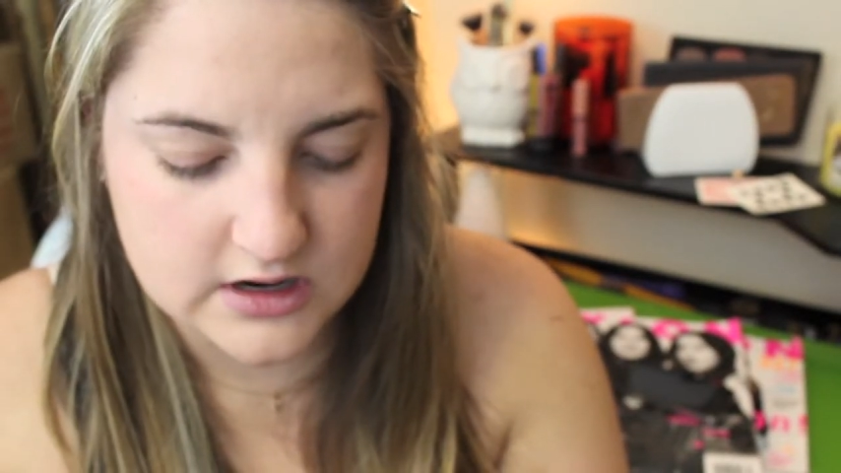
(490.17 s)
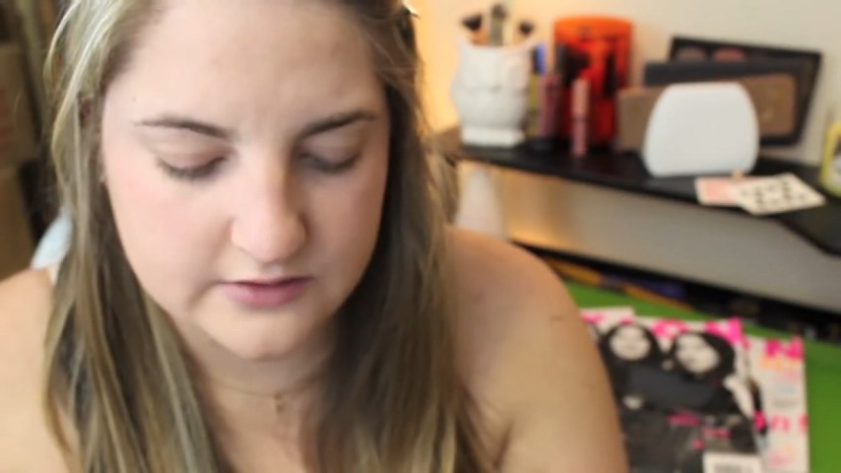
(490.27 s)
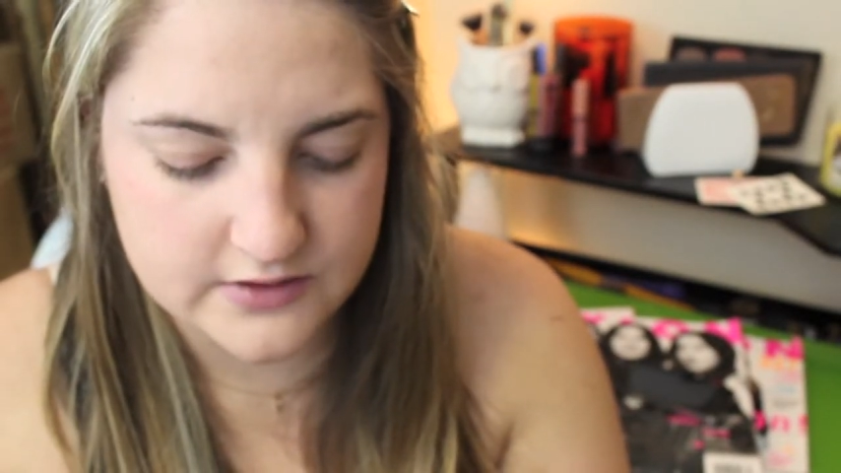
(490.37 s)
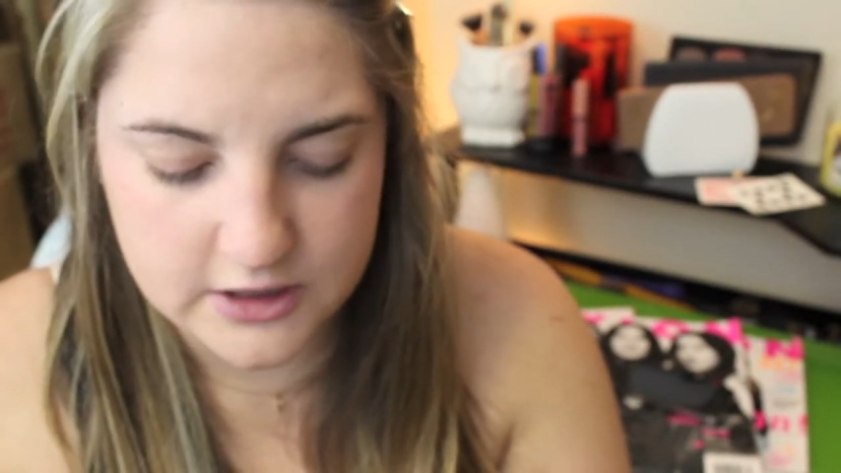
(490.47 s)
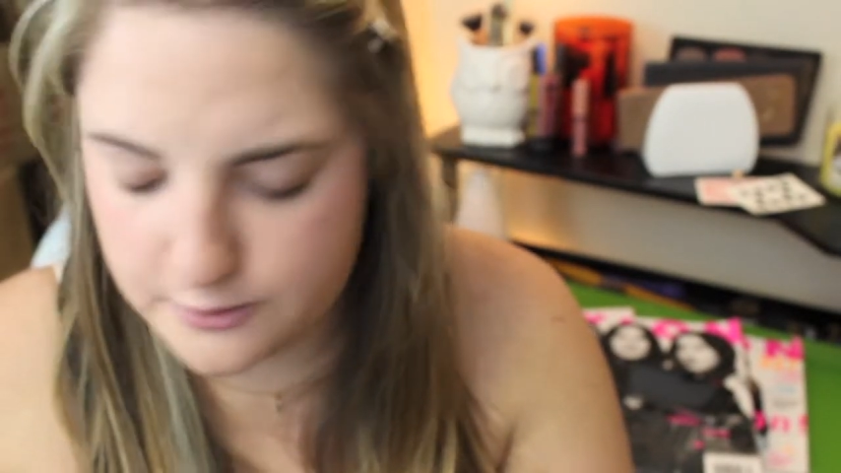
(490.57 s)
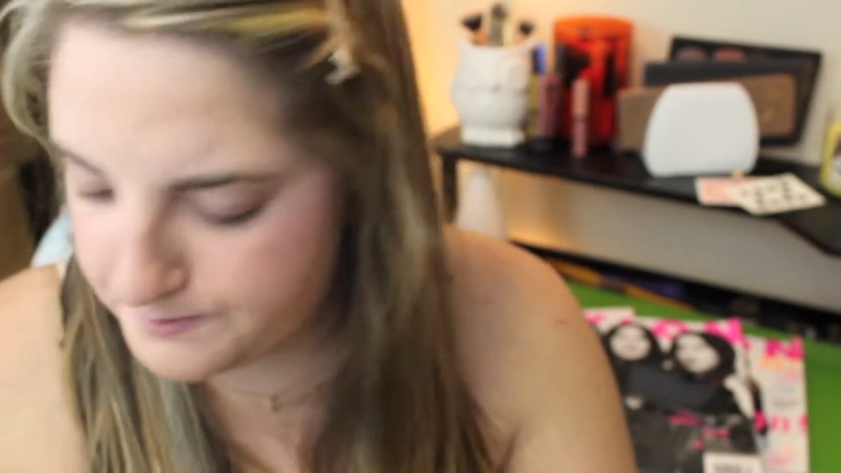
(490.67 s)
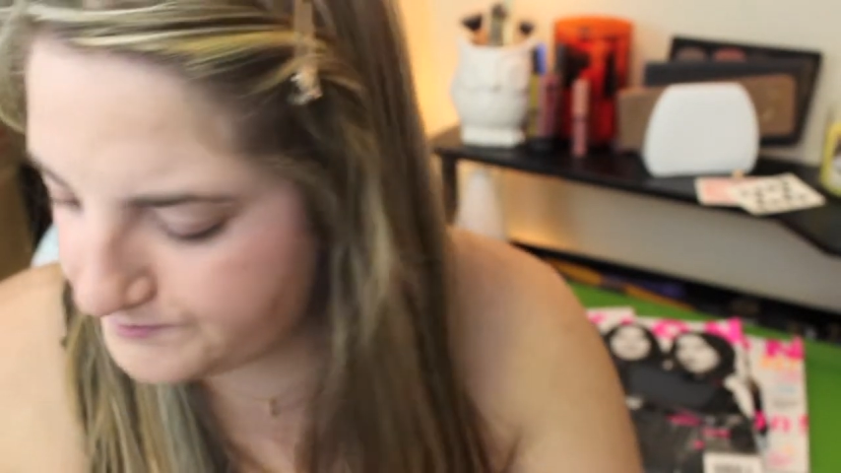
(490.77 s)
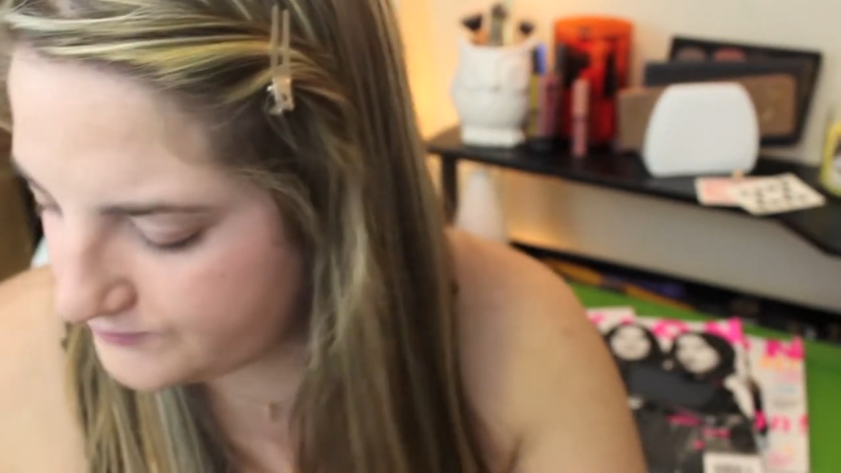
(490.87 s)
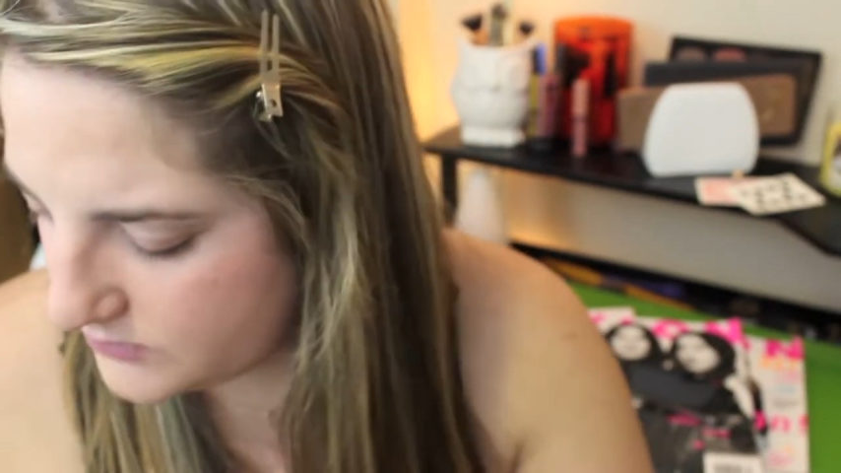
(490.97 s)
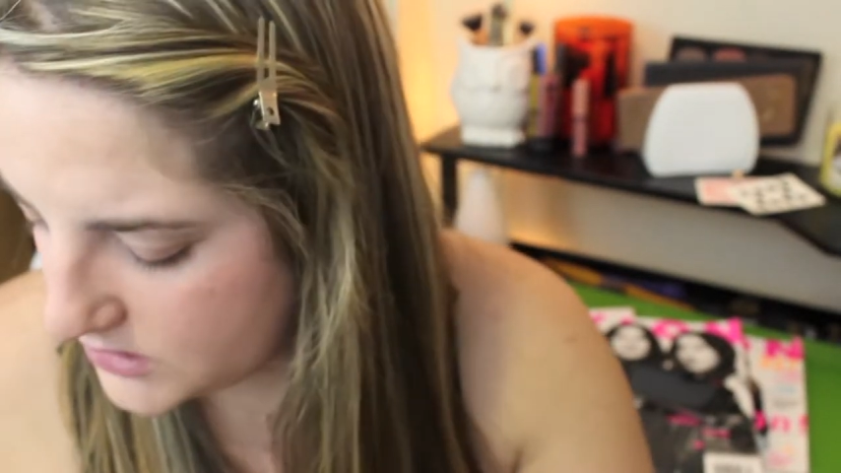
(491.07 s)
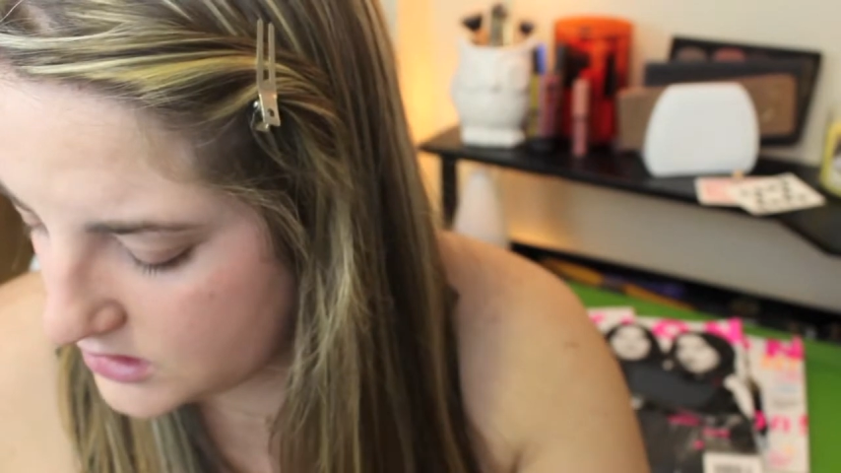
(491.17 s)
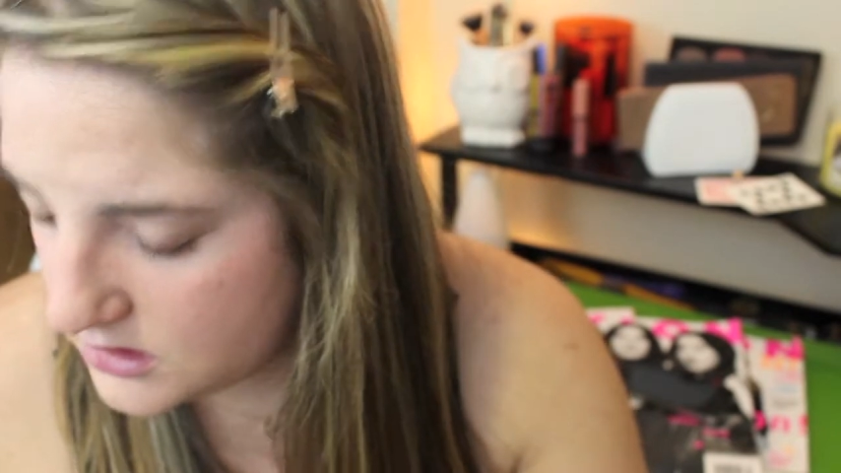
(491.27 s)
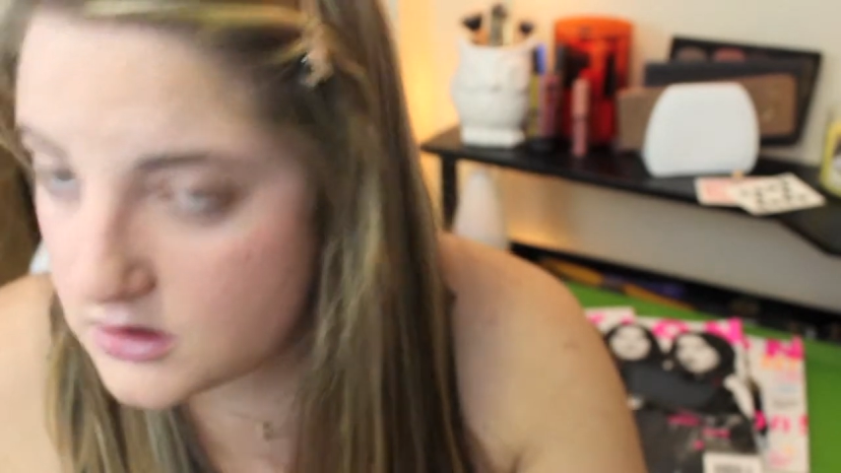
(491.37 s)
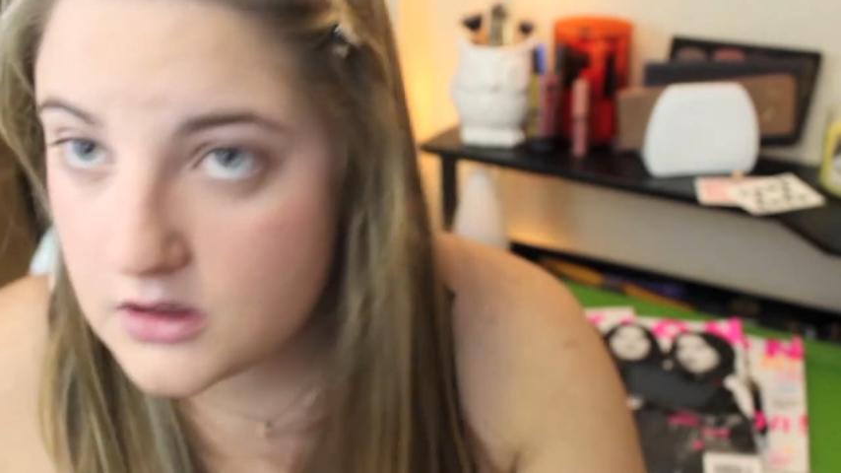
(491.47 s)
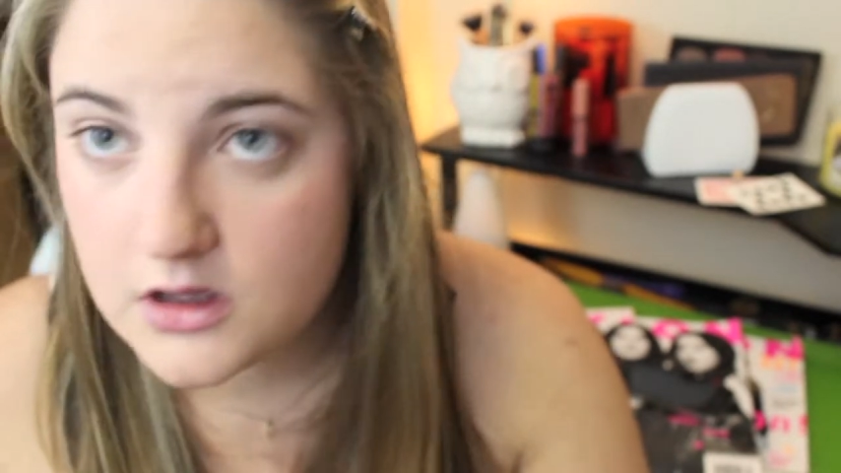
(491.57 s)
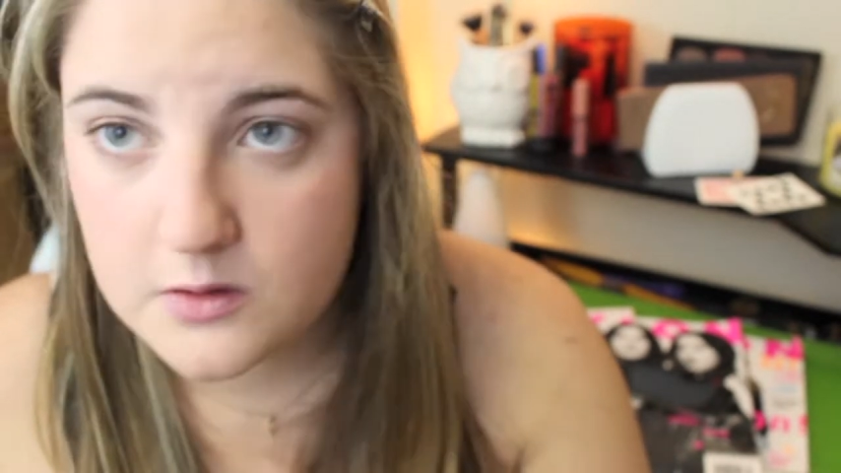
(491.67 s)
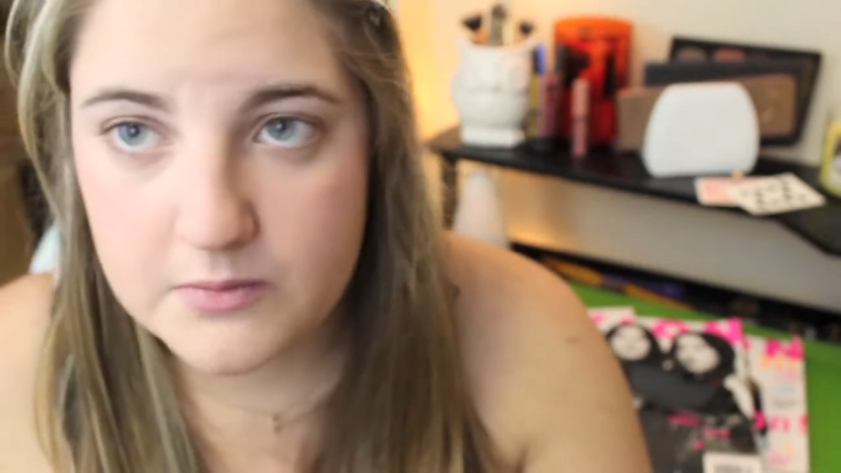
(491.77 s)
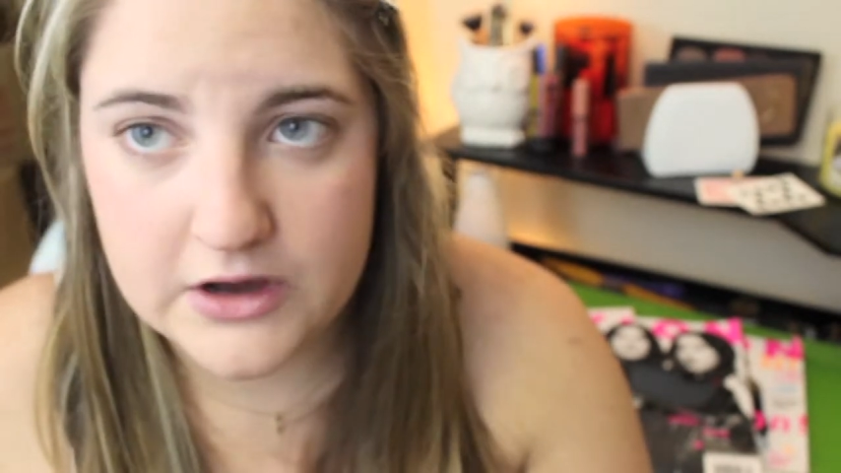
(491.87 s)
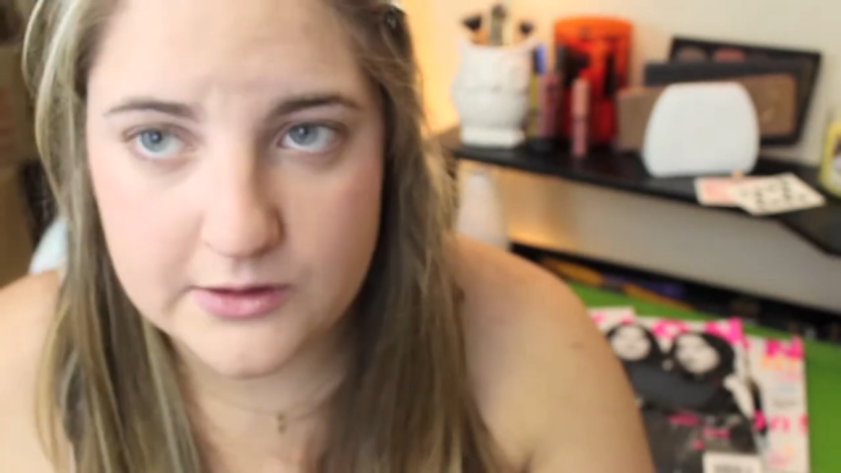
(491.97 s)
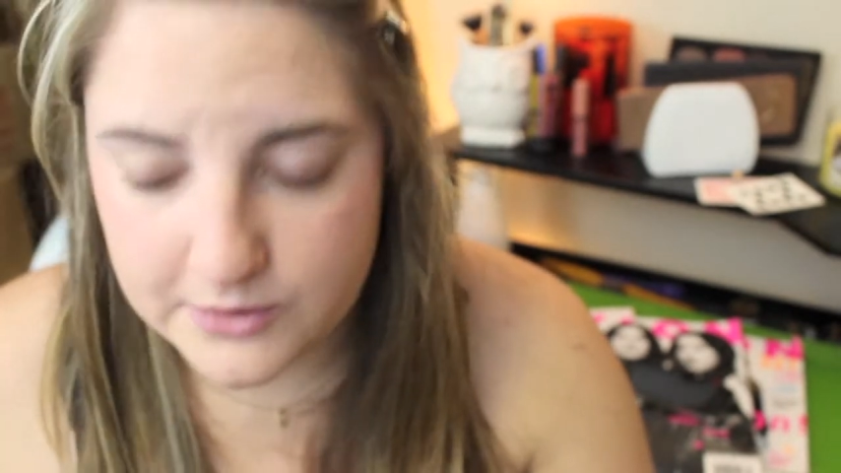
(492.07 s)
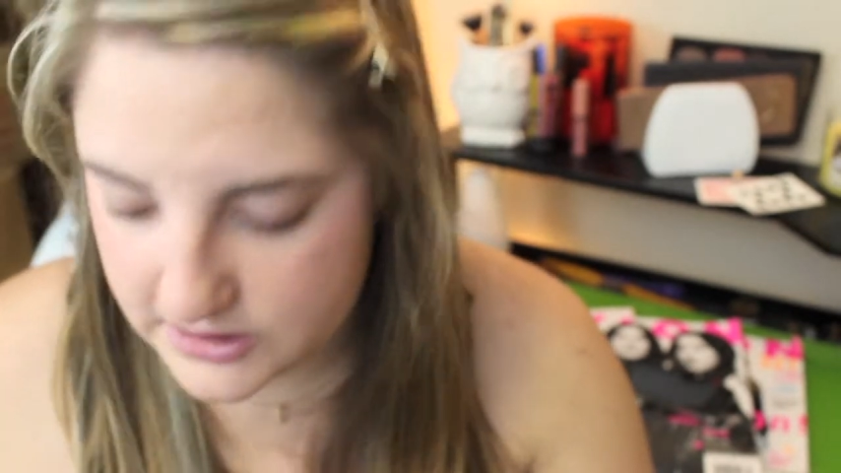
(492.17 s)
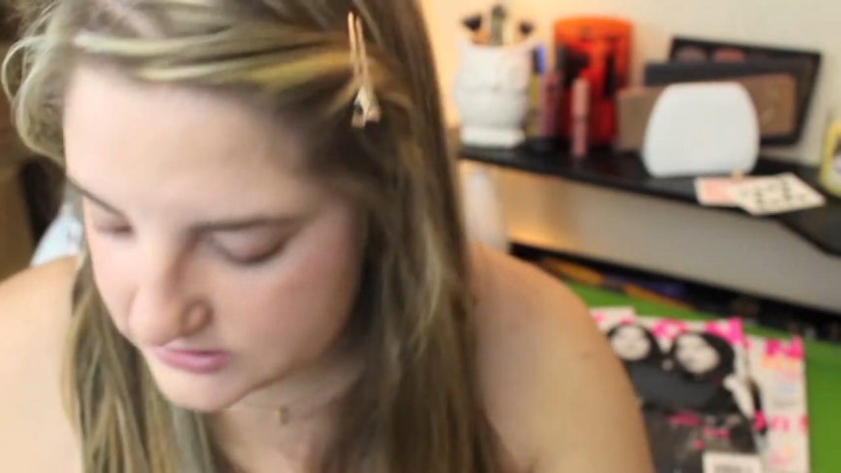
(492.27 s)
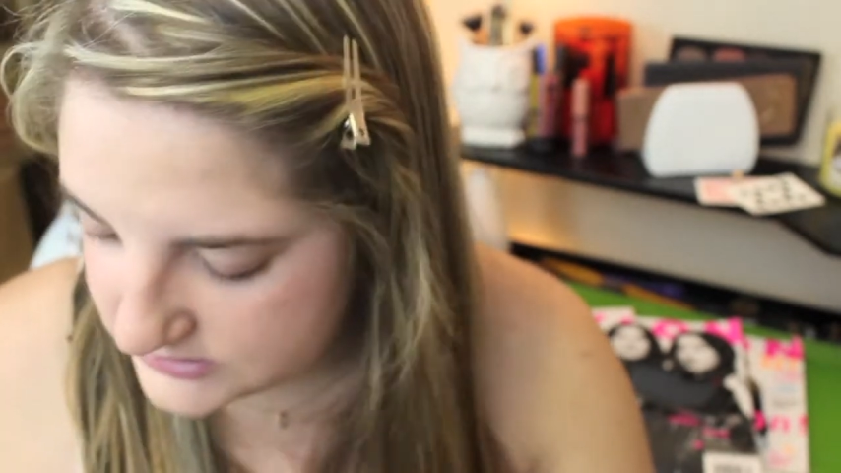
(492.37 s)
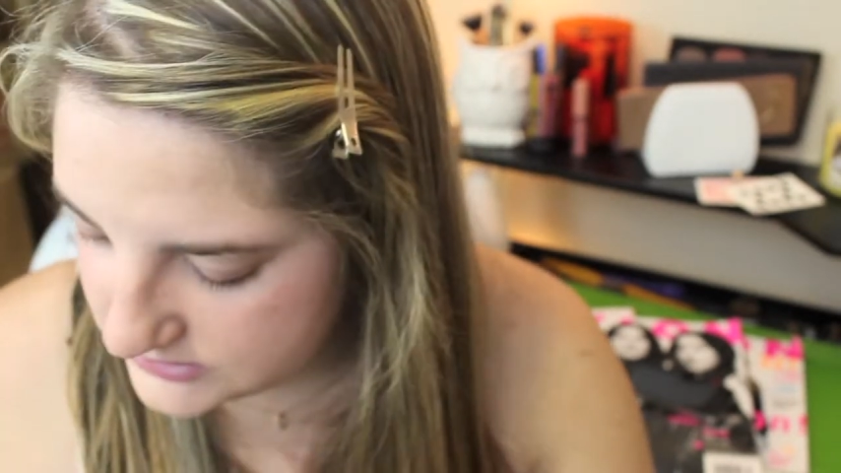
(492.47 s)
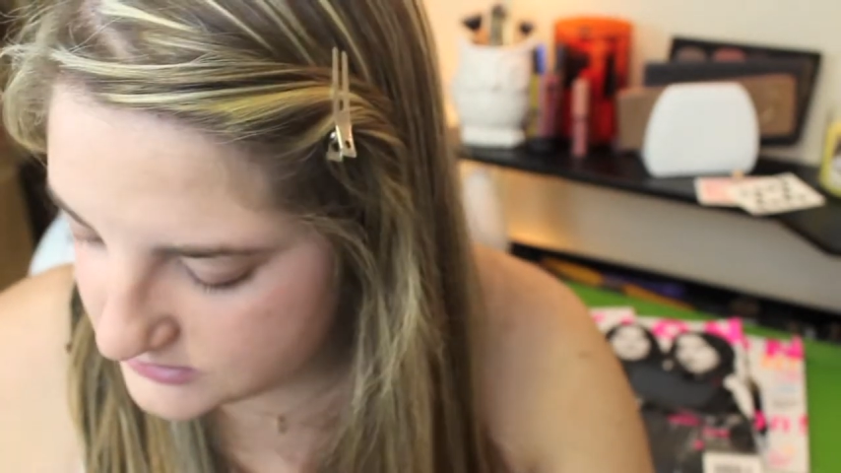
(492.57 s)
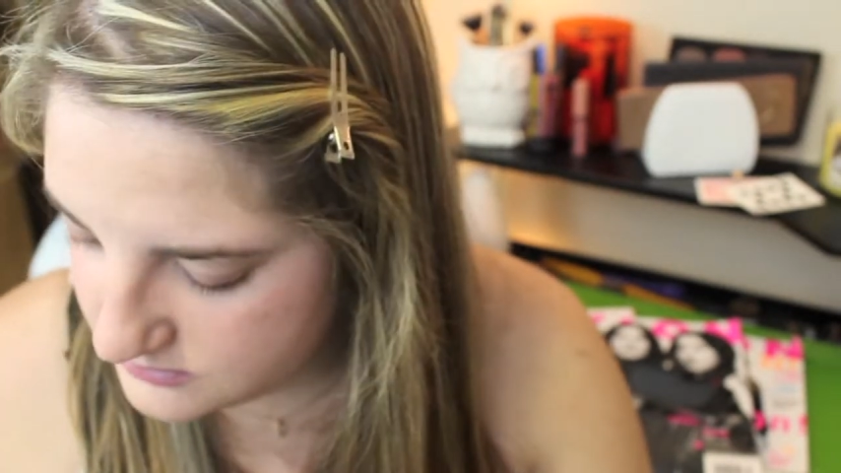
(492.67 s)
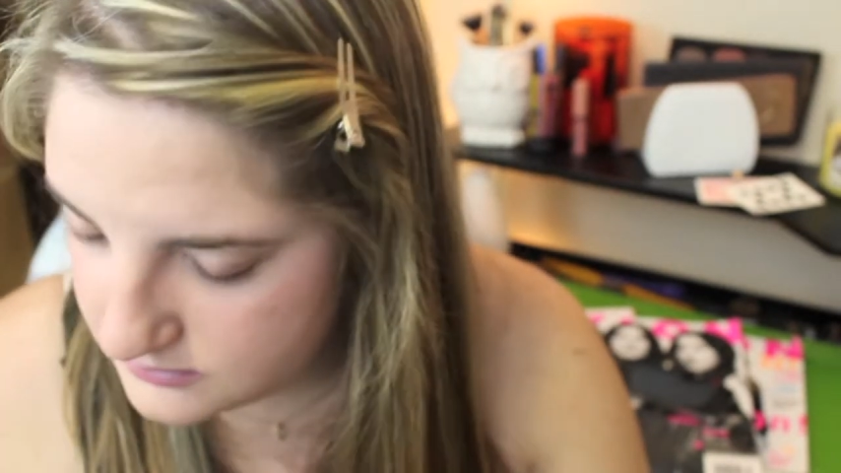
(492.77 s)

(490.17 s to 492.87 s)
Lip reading: off powder products.